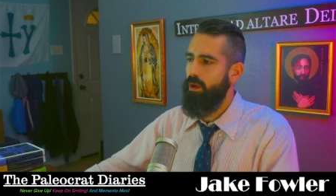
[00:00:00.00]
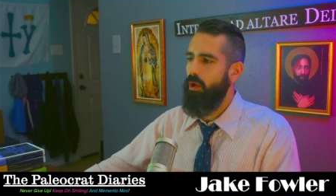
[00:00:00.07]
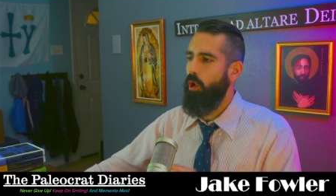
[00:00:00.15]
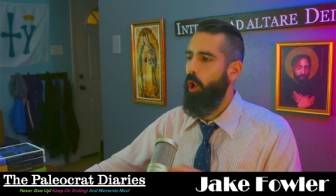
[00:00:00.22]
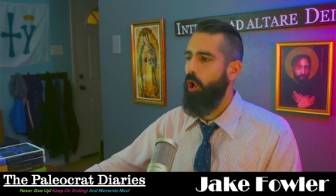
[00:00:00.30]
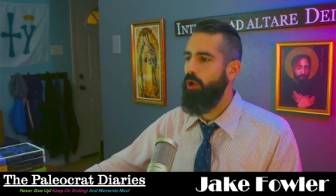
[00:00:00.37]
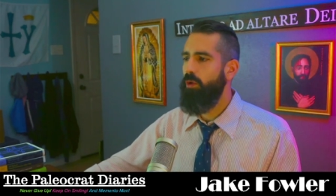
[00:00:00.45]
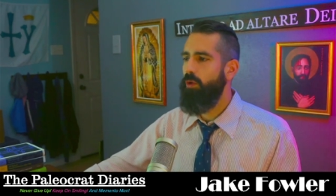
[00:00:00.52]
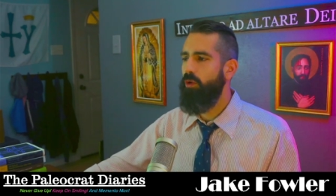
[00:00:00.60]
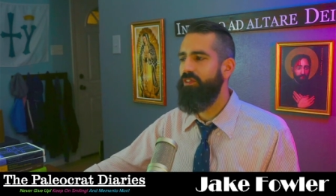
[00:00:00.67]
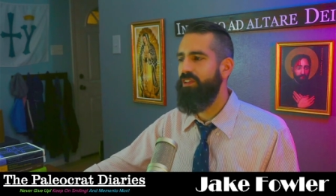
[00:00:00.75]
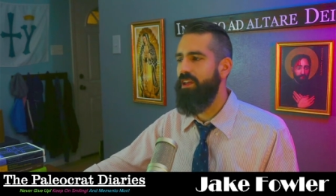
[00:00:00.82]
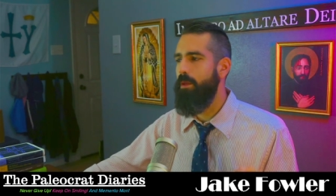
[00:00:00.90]

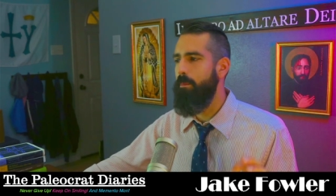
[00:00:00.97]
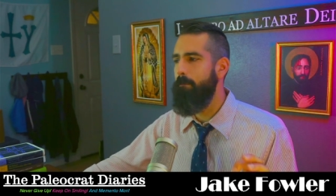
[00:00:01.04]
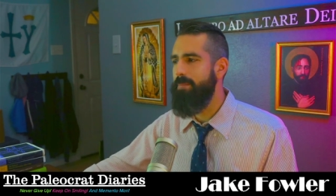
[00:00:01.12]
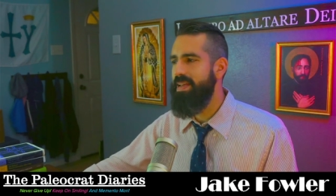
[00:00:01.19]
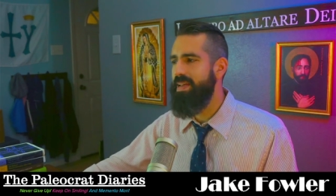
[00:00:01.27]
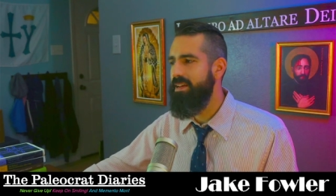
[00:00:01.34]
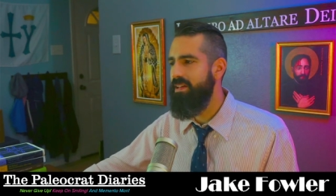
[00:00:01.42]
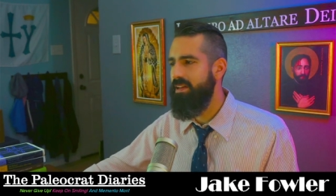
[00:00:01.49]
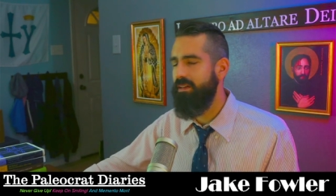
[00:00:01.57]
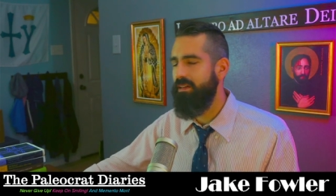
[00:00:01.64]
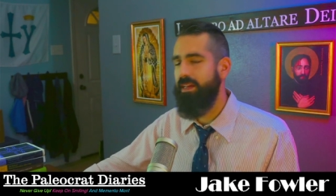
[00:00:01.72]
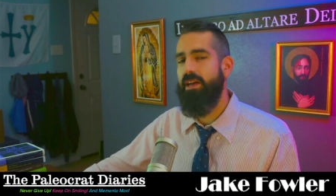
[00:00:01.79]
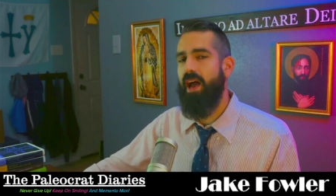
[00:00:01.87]
Almost
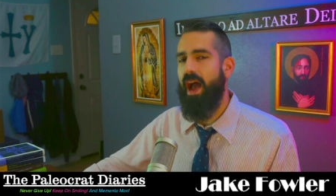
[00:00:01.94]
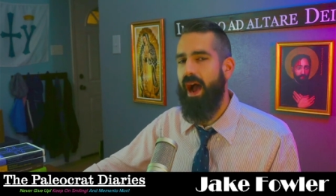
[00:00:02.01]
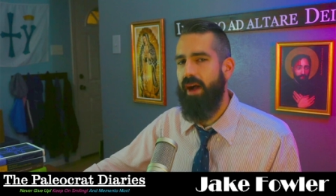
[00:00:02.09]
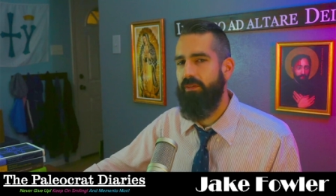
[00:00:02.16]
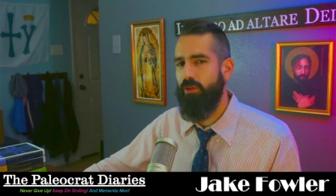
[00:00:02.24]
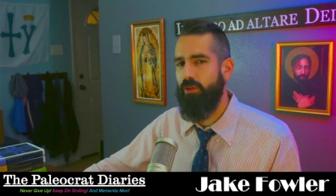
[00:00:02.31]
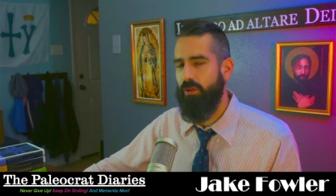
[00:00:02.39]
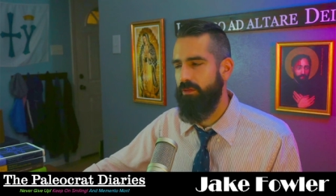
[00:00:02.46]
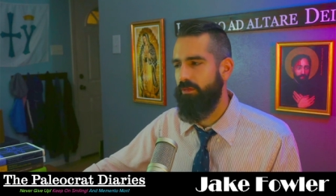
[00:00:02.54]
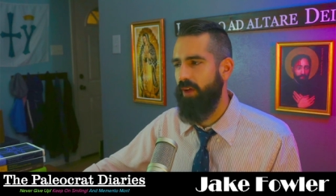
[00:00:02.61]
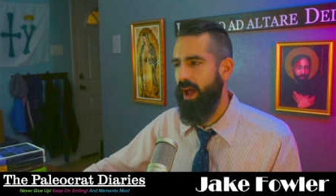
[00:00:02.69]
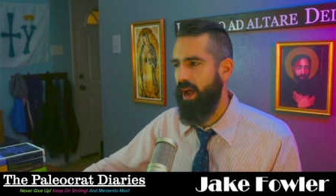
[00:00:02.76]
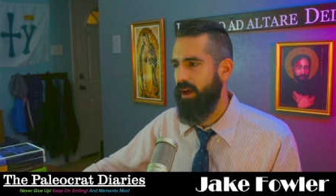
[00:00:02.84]
immediately after the
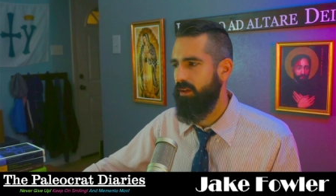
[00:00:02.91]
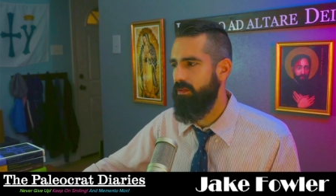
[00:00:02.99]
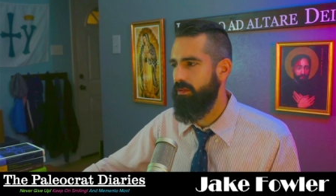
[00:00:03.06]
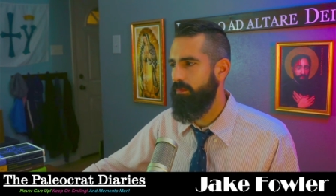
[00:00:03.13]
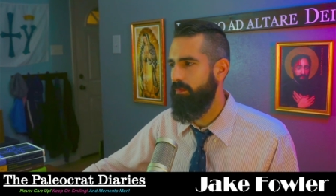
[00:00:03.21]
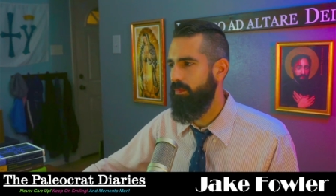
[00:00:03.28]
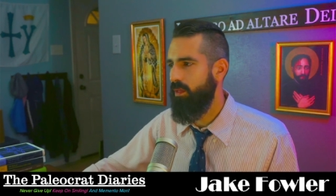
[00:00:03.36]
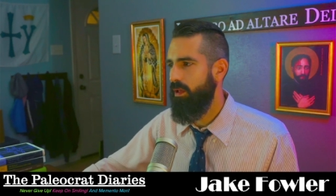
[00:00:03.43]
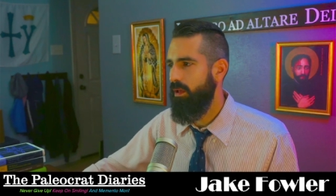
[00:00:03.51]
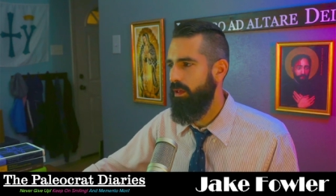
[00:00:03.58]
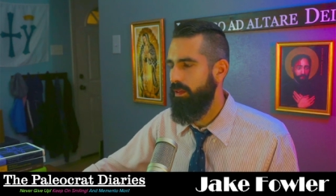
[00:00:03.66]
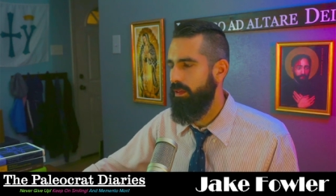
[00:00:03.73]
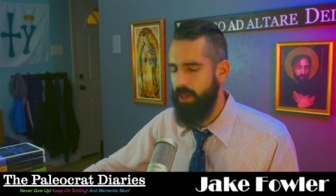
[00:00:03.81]
fact,
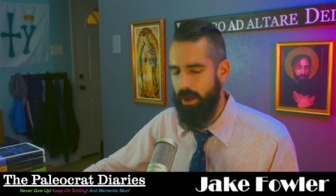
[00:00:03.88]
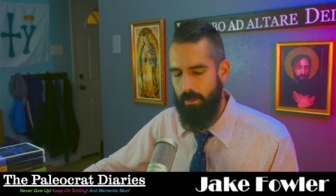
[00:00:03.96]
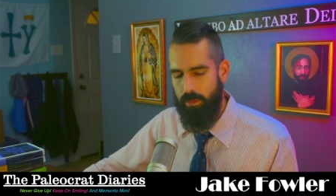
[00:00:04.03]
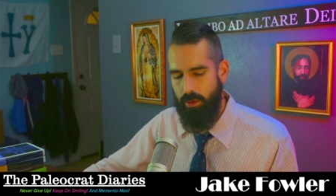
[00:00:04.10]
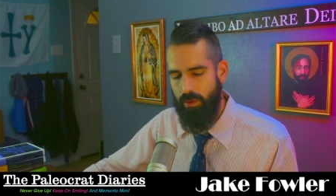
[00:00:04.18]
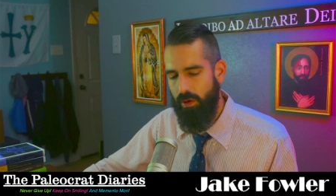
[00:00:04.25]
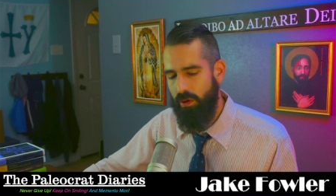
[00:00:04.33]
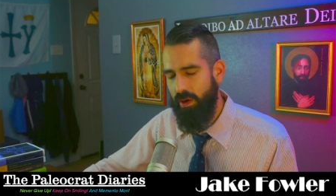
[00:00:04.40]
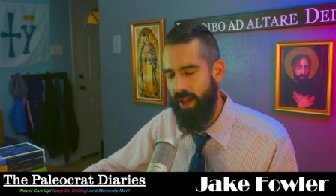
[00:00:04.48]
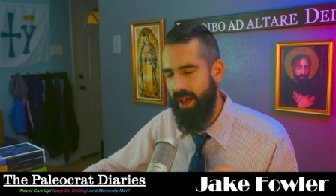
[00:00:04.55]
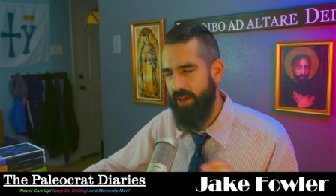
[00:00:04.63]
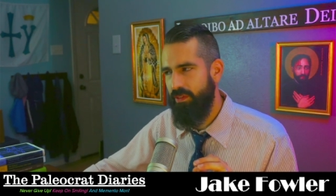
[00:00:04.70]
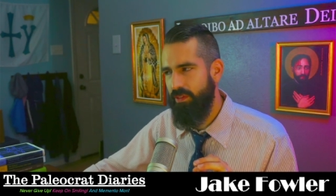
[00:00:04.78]
the emperor
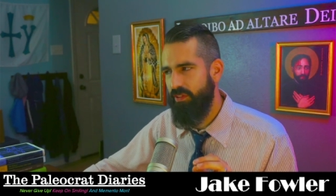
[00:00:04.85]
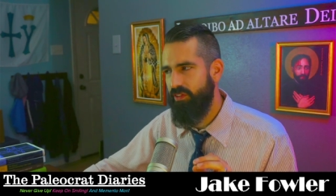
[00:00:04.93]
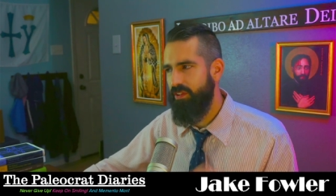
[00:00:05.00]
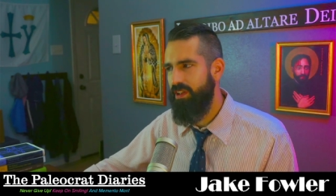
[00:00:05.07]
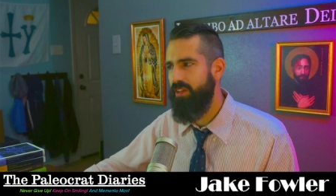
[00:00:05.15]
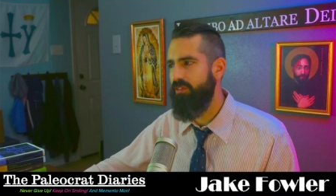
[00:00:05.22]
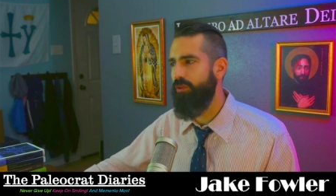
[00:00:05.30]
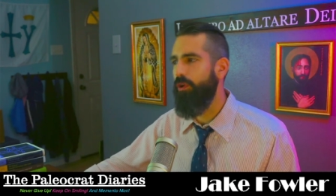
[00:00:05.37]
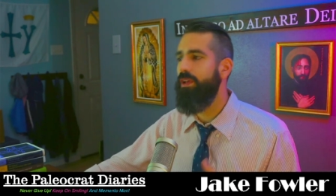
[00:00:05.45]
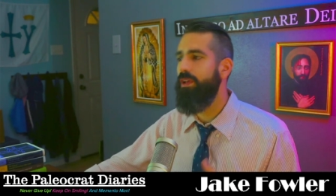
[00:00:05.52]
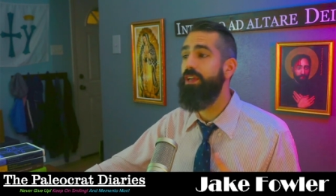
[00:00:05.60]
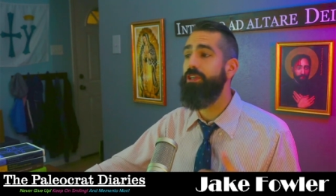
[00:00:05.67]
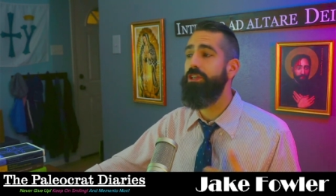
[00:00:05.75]
and the Caesar
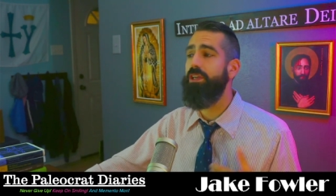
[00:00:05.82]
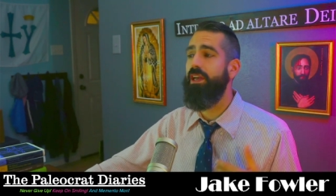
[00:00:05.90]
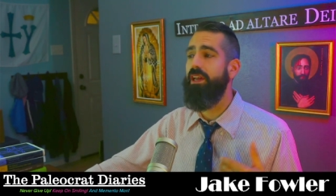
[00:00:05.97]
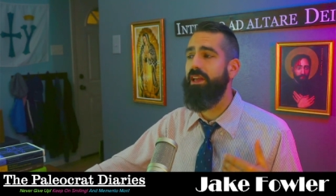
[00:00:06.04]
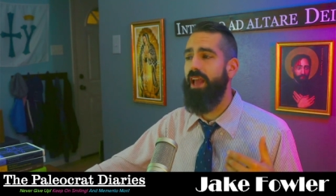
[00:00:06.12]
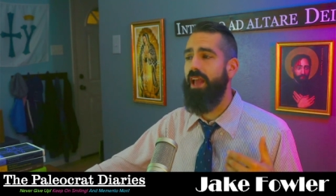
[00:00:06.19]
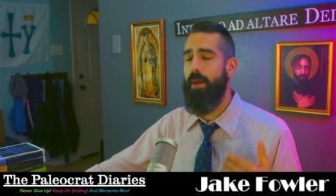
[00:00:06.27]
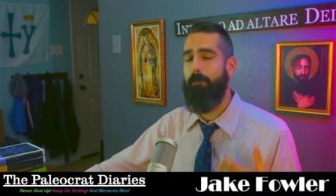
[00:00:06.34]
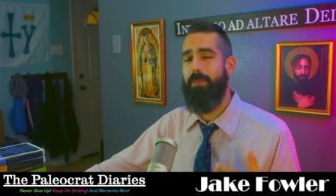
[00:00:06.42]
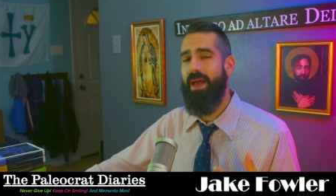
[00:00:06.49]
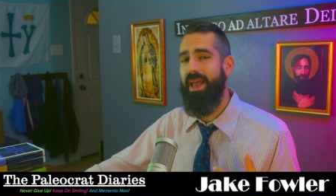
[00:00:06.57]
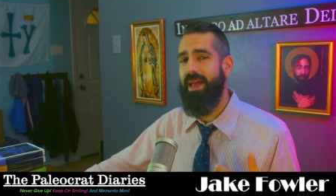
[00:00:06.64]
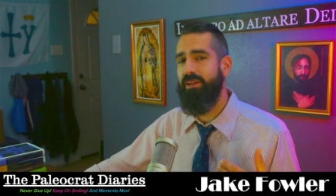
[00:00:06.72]
initiate a
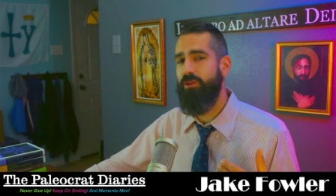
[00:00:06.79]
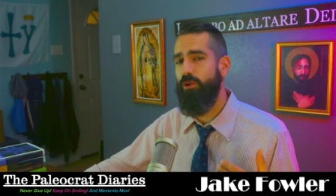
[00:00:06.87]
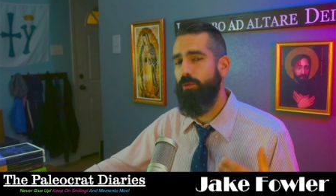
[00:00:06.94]
campaign to